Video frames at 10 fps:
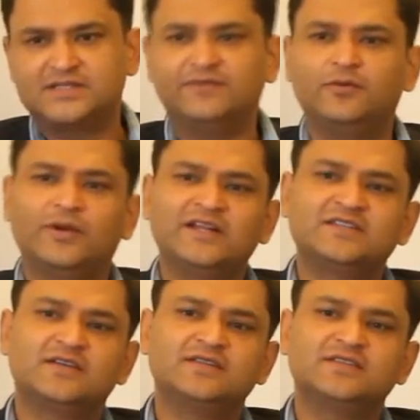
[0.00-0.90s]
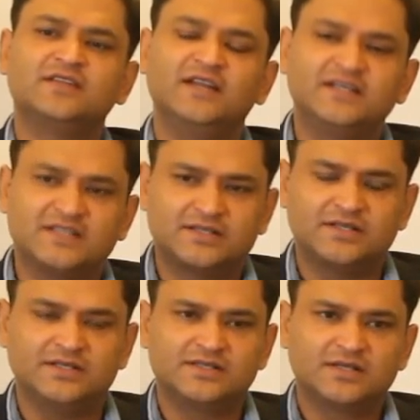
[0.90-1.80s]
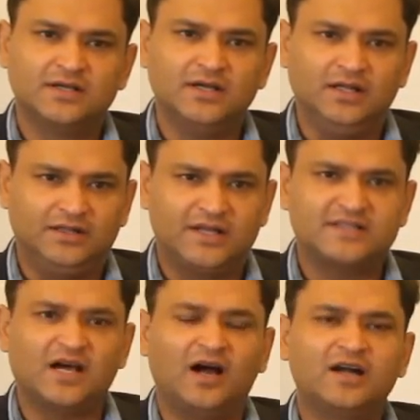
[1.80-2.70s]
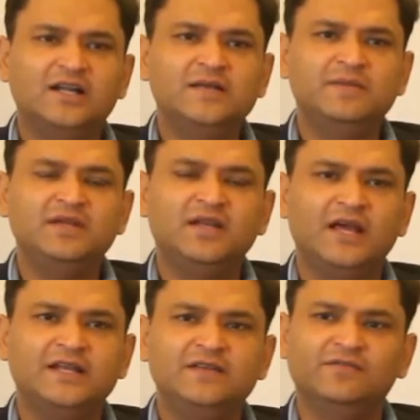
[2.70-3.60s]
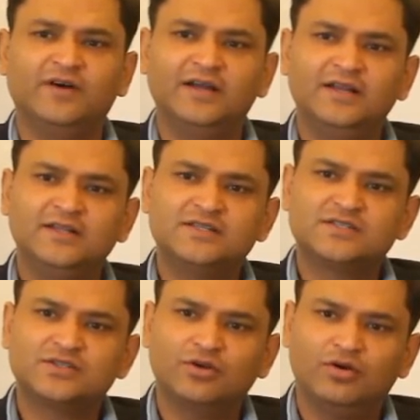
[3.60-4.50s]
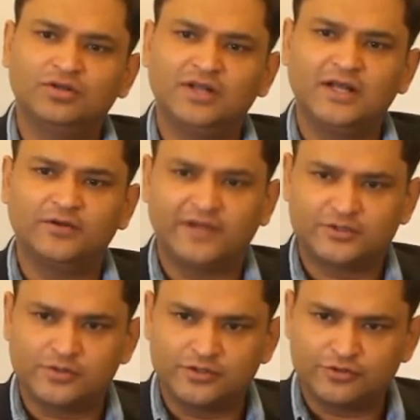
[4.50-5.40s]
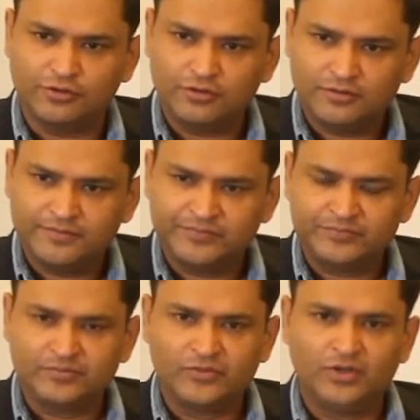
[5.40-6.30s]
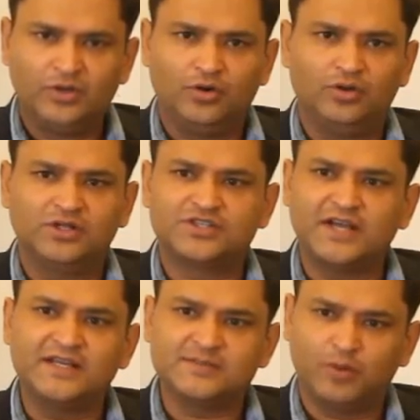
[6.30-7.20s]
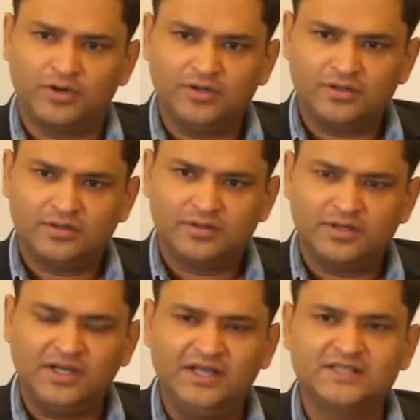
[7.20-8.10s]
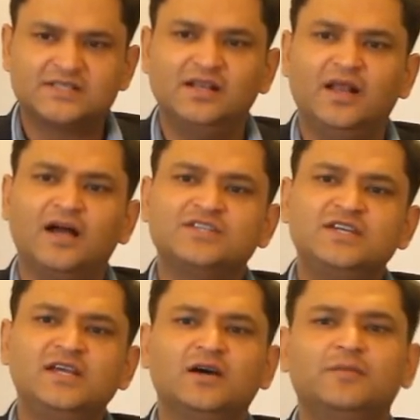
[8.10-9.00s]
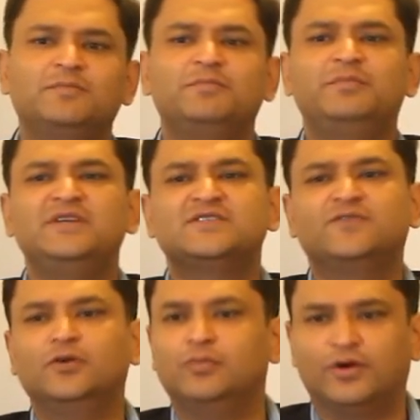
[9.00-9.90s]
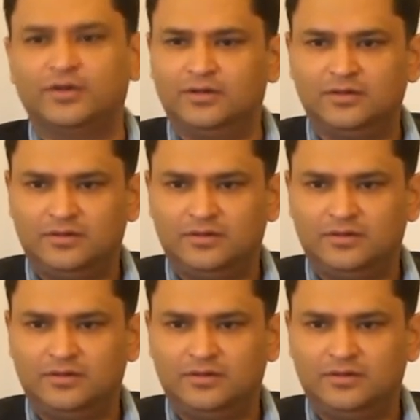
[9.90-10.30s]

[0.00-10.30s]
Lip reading: Except for one incident in the late 60s, there has hardly been any violence on the line of actual control on the Chinese border. It's largely a peaceful border.